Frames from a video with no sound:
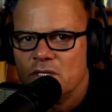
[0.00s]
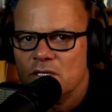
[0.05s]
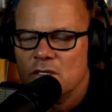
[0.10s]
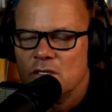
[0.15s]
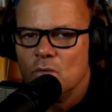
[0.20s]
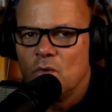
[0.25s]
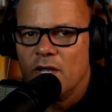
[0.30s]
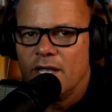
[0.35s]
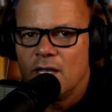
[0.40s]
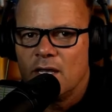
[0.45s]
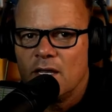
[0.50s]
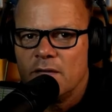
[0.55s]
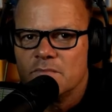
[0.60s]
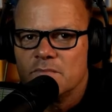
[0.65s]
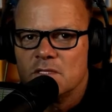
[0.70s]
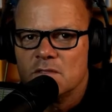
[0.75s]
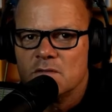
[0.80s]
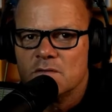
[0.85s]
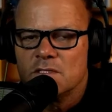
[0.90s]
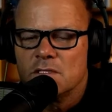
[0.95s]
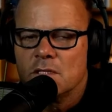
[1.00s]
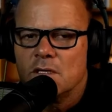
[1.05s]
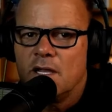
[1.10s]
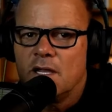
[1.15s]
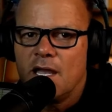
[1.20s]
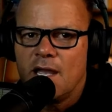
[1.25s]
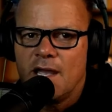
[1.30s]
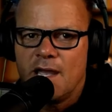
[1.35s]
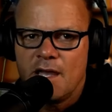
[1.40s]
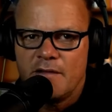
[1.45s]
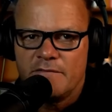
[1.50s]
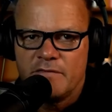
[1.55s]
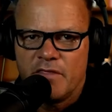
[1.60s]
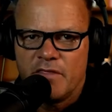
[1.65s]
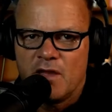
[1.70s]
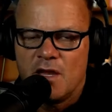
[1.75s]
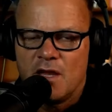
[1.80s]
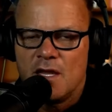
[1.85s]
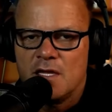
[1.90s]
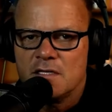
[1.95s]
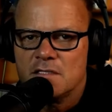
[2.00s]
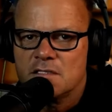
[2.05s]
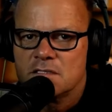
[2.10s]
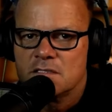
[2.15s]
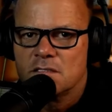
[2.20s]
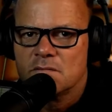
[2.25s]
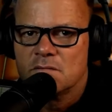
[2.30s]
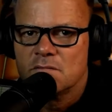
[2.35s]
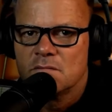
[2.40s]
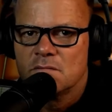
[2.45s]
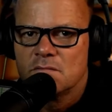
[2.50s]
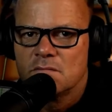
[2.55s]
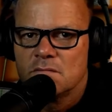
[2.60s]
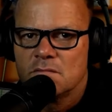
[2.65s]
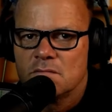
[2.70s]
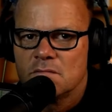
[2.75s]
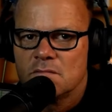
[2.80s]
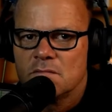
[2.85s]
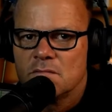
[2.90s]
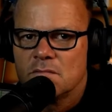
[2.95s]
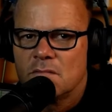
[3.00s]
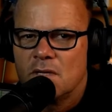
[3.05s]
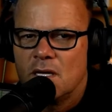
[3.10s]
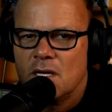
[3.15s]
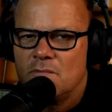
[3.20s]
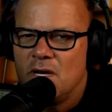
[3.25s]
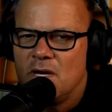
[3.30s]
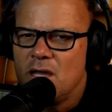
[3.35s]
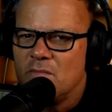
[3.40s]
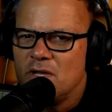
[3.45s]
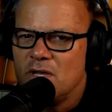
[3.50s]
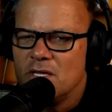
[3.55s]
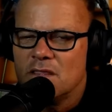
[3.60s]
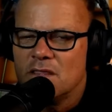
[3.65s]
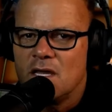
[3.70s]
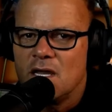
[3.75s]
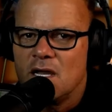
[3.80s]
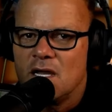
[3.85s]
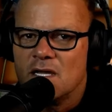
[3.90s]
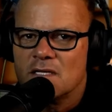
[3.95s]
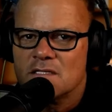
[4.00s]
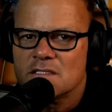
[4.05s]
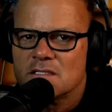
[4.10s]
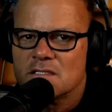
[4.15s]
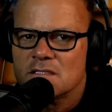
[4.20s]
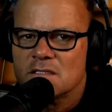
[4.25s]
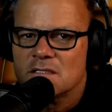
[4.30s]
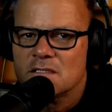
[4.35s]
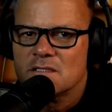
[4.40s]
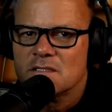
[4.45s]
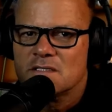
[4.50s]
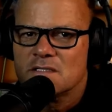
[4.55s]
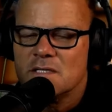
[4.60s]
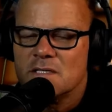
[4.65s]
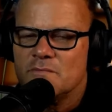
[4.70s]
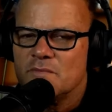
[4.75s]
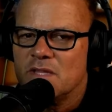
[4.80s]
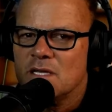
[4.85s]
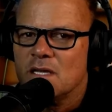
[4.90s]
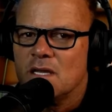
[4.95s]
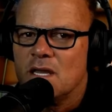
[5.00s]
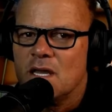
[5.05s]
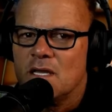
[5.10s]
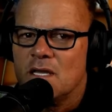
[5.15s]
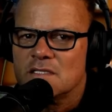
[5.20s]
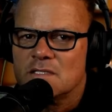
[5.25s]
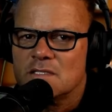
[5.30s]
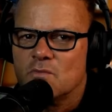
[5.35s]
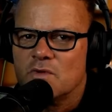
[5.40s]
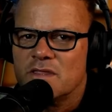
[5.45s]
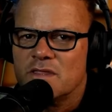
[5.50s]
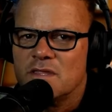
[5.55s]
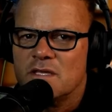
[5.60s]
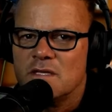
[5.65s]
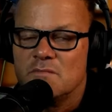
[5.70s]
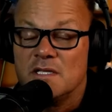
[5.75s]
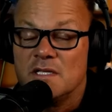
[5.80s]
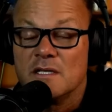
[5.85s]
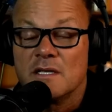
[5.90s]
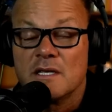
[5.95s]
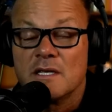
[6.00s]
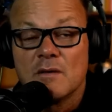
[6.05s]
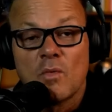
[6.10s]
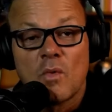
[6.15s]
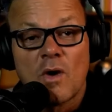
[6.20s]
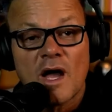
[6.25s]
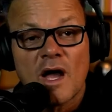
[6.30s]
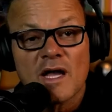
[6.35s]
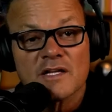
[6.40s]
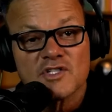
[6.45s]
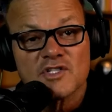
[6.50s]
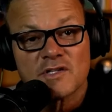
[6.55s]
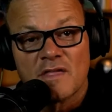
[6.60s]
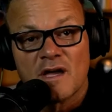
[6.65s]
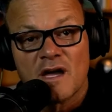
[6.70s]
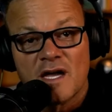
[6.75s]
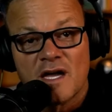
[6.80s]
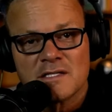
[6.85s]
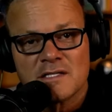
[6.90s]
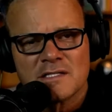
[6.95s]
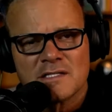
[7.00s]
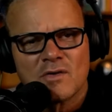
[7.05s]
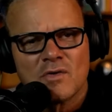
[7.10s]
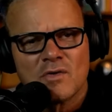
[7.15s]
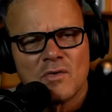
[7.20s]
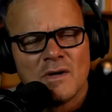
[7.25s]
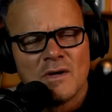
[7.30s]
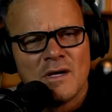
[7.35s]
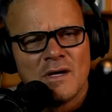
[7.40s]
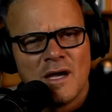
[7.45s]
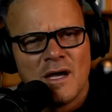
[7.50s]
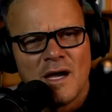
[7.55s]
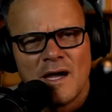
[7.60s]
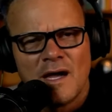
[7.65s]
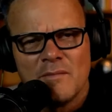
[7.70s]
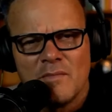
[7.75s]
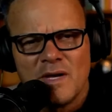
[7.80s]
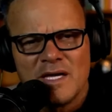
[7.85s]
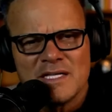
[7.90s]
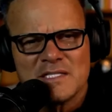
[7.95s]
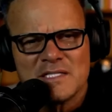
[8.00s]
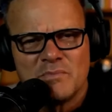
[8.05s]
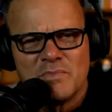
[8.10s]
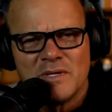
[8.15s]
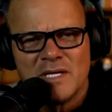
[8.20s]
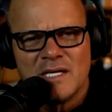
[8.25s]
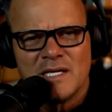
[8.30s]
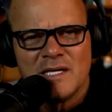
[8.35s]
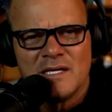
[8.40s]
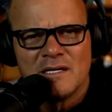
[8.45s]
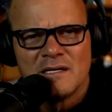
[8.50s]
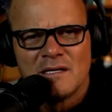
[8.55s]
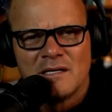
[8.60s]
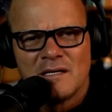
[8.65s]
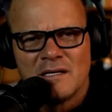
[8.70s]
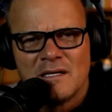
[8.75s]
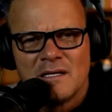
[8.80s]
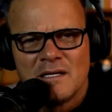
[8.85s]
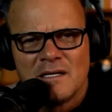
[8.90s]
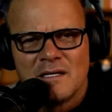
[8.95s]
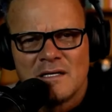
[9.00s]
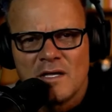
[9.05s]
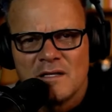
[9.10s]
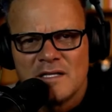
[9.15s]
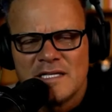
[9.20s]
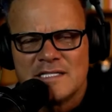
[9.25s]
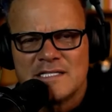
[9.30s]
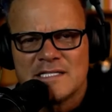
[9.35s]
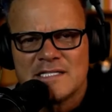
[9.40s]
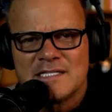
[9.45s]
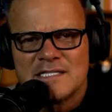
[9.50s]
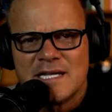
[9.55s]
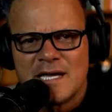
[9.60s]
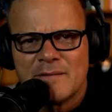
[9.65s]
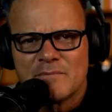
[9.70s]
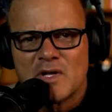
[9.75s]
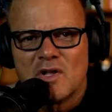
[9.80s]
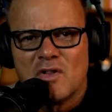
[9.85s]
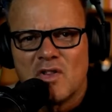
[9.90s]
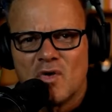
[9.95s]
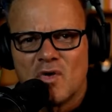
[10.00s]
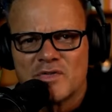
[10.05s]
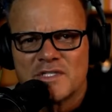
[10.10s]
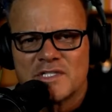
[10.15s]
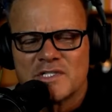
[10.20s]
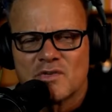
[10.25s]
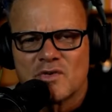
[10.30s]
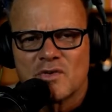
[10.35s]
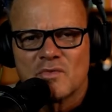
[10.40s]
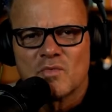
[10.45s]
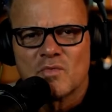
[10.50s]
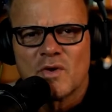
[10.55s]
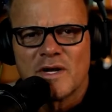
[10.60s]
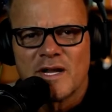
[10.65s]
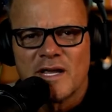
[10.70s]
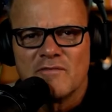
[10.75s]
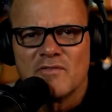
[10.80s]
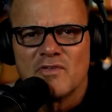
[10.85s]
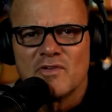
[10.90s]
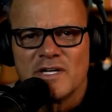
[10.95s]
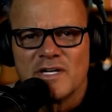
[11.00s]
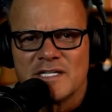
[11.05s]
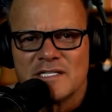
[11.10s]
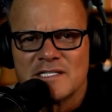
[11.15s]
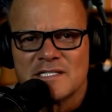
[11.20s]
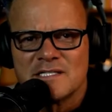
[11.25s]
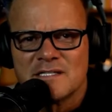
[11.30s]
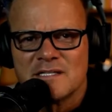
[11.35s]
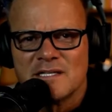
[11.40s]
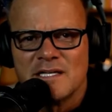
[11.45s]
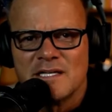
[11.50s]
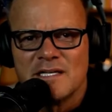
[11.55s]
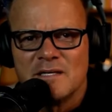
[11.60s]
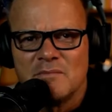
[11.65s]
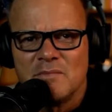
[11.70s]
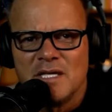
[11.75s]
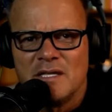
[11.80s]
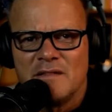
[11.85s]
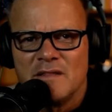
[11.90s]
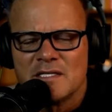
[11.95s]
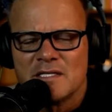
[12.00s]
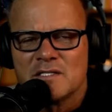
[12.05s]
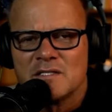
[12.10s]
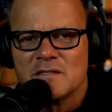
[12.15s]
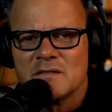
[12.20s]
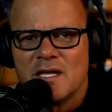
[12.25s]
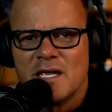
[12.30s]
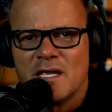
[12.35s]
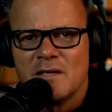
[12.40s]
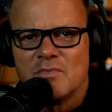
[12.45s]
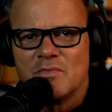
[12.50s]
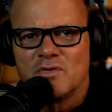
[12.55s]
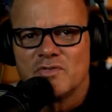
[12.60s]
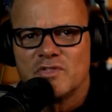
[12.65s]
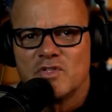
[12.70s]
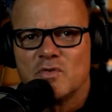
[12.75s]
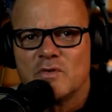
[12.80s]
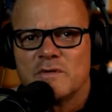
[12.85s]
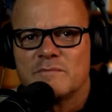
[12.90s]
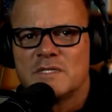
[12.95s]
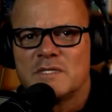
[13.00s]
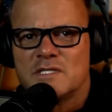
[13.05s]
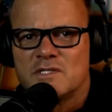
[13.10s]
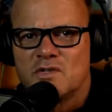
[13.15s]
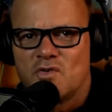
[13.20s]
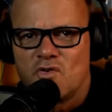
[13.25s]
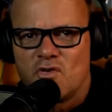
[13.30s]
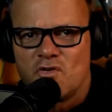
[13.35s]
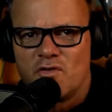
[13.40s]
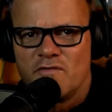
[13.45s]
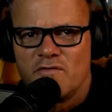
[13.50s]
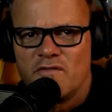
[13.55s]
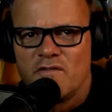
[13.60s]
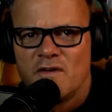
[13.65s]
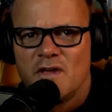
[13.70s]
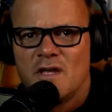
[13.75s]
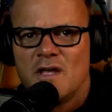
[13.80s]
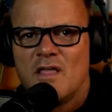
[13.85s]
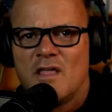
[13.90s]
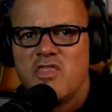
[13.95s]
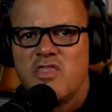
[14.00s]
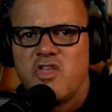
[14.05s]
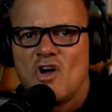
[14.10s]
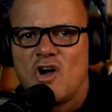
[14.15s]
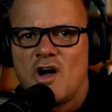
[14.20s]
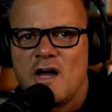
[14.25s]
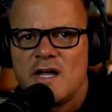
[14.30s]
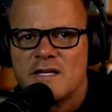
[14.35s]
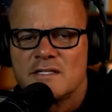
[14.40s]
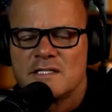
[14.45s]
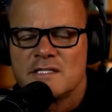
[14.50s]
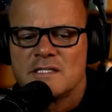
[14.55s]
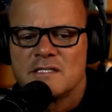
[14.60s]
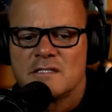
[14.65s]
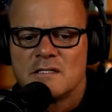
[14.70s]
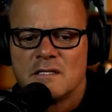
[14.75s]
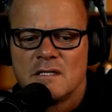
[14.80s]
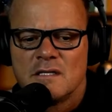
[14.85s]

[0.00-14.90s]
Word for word: you wake up to is okay, I have thoughts. I'm not my thoughts there's something else within me that can watch thought. So I must be at least a step closer, whatever it is in me that's able to observe thoughts